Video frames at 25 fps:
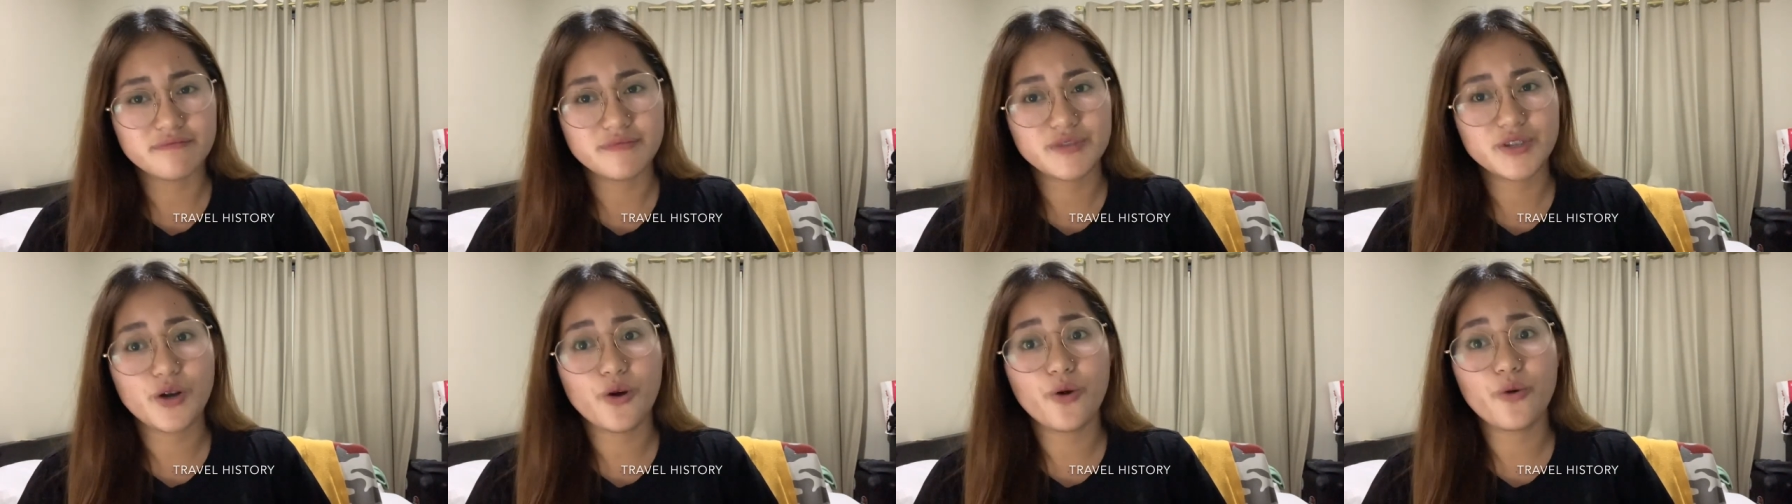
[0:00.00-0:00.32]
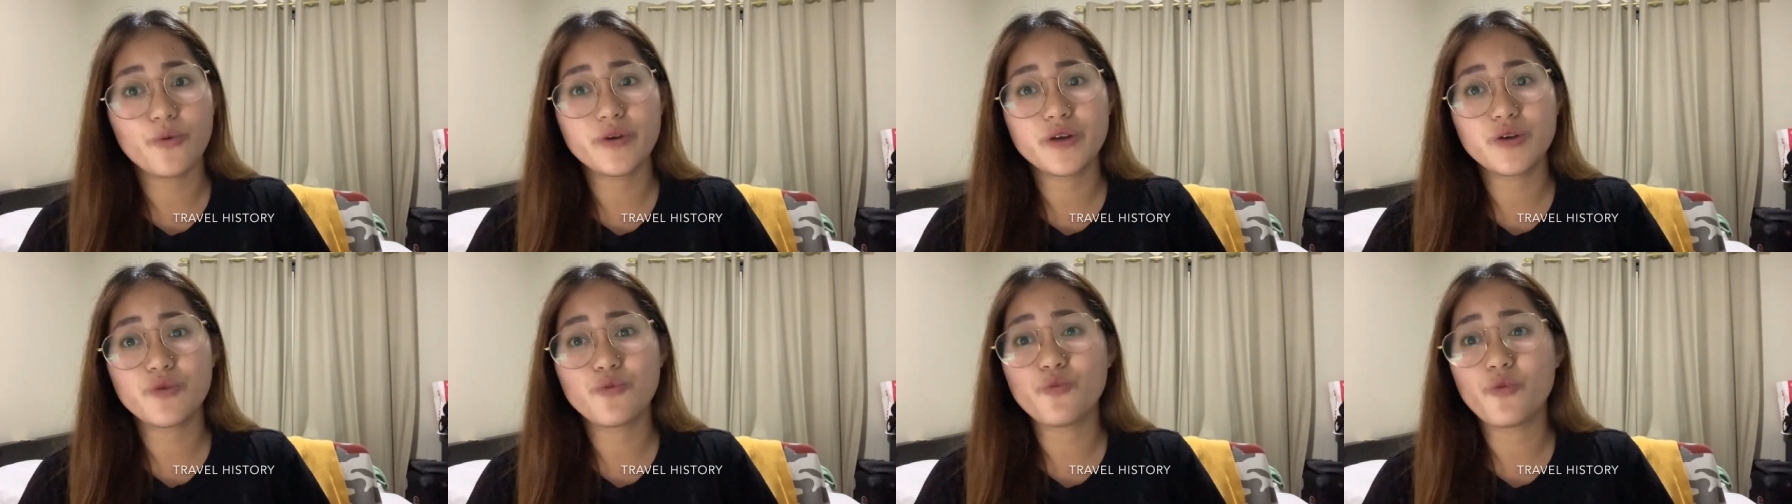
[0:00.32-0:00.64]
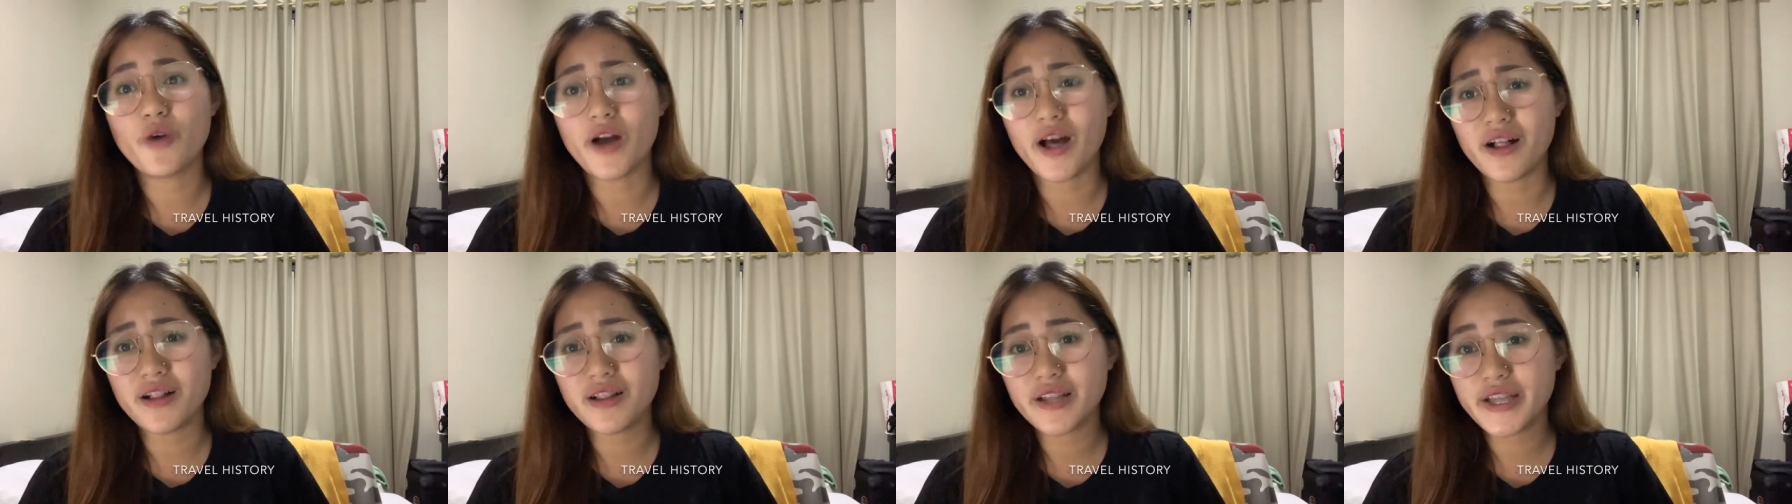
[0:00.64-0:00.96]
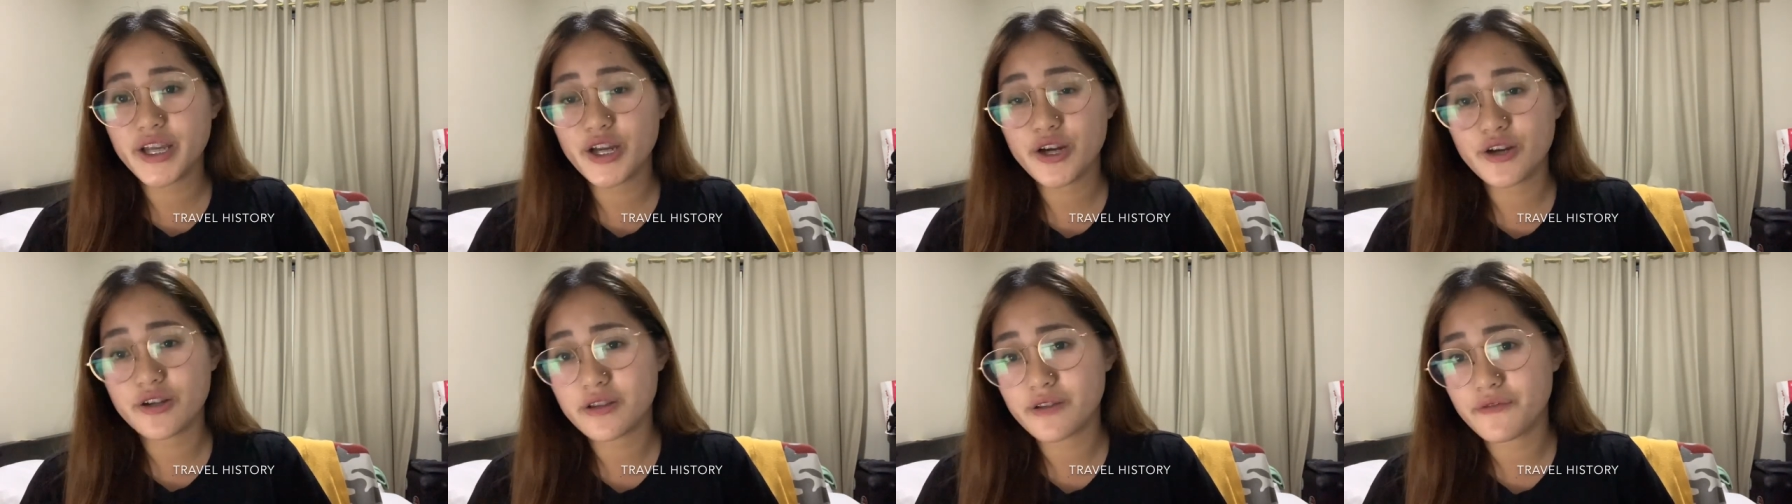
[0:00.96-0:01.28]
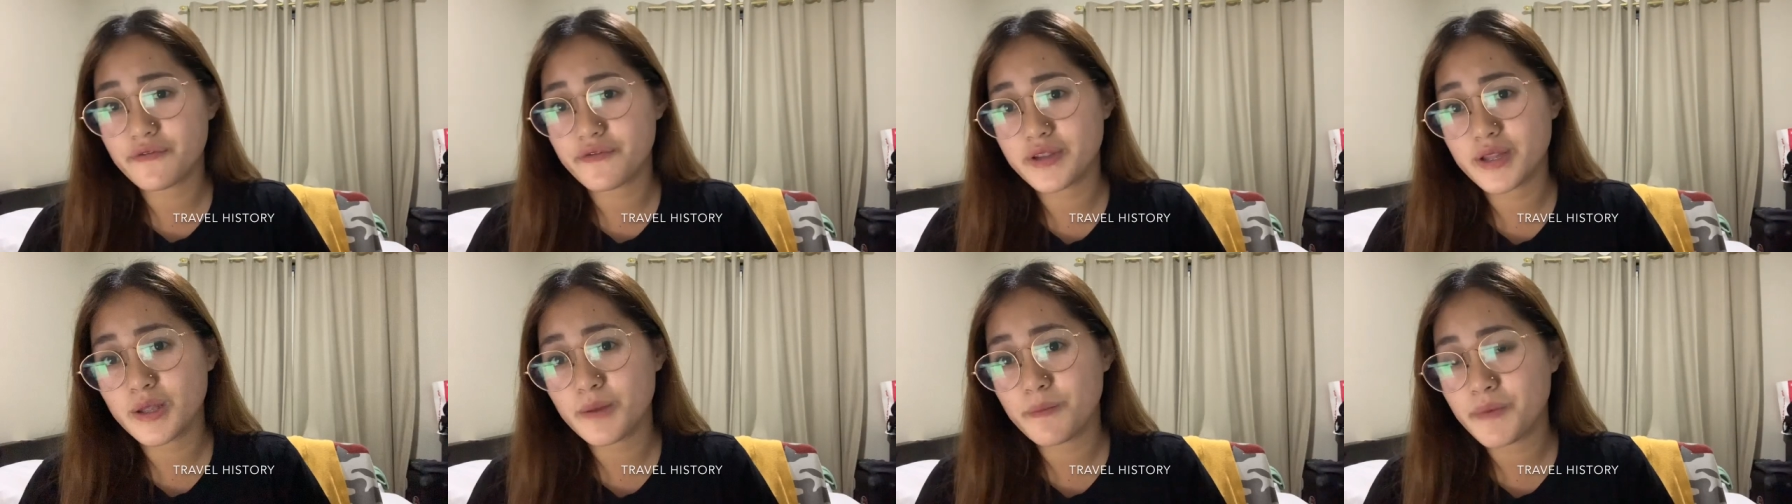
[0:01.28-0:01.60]
going well here in the
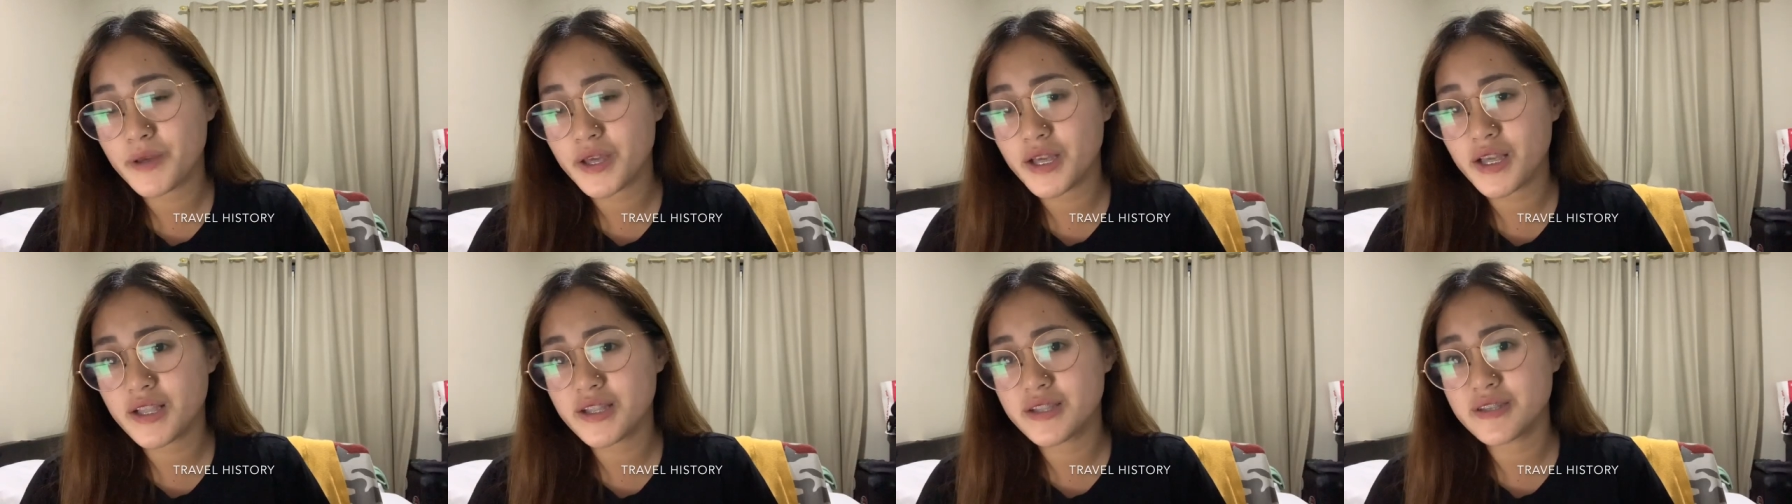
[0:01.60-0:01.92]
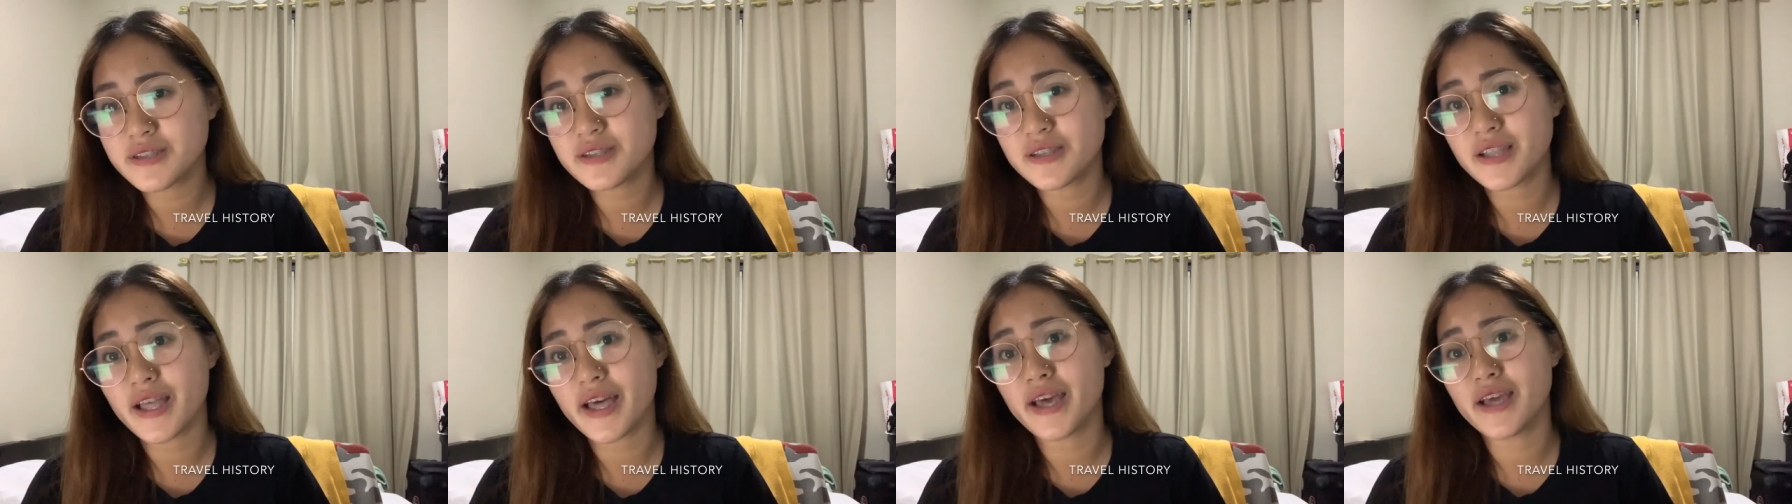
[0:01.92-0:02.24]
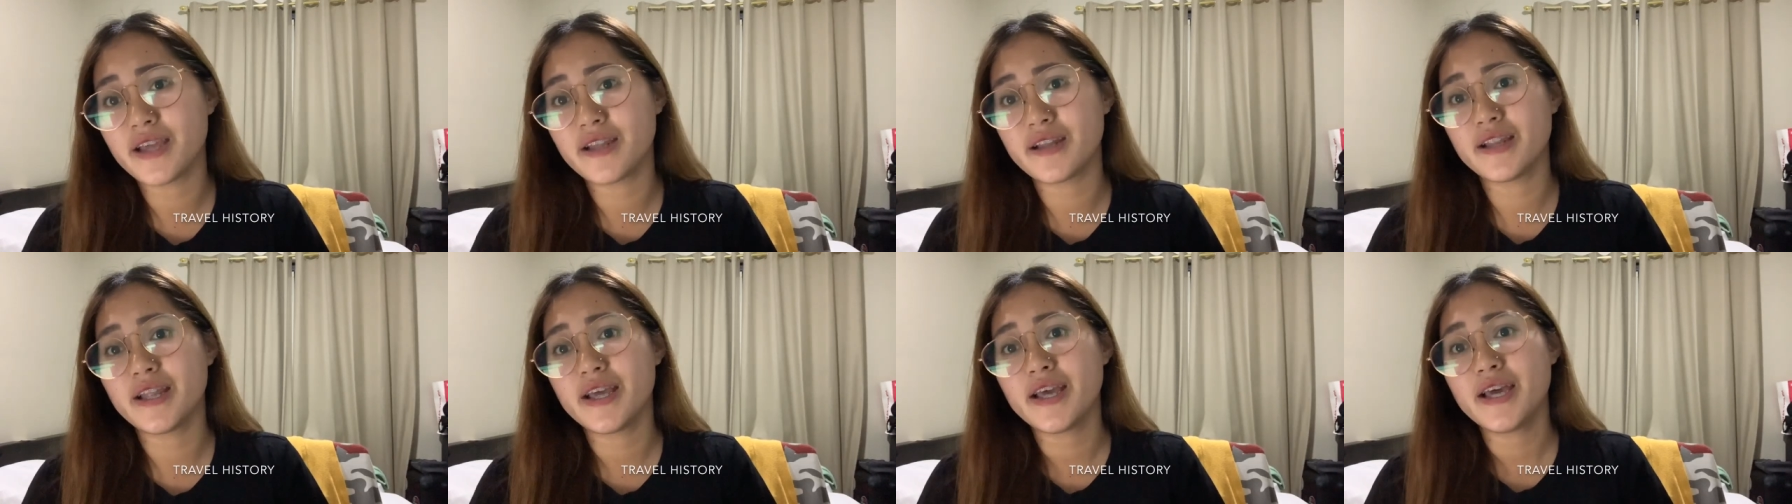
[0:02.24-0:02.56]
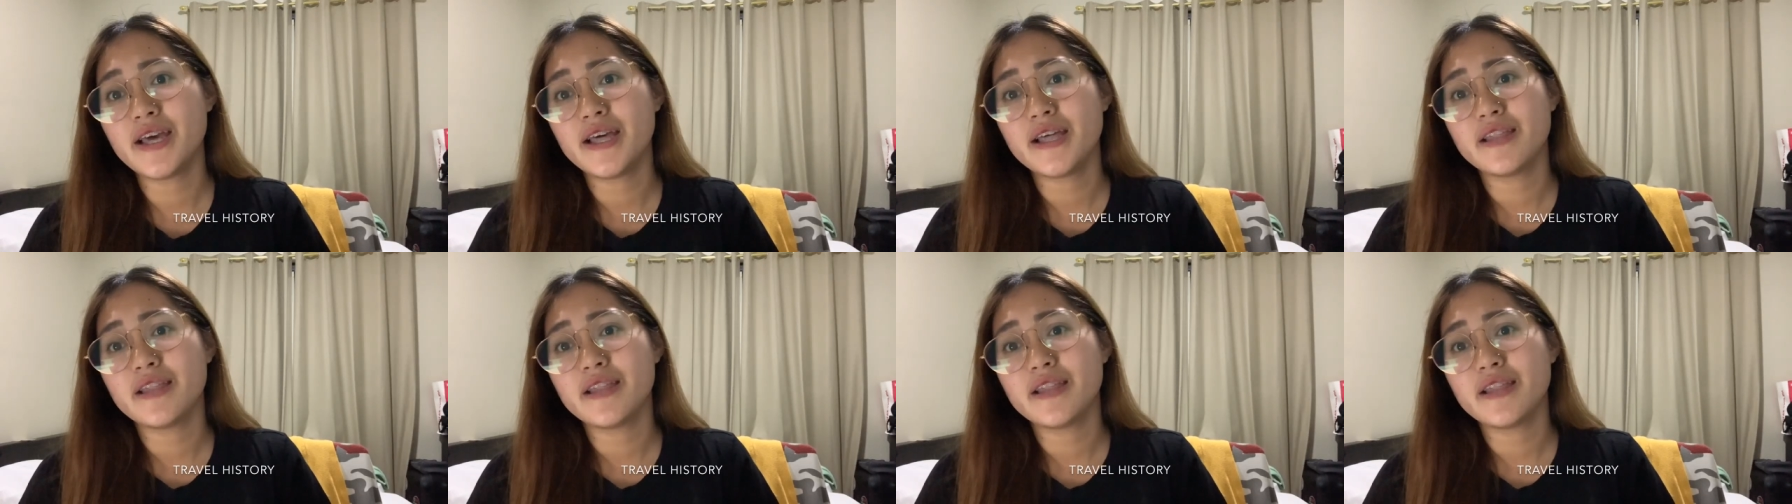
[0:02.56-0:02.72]
Philippines, then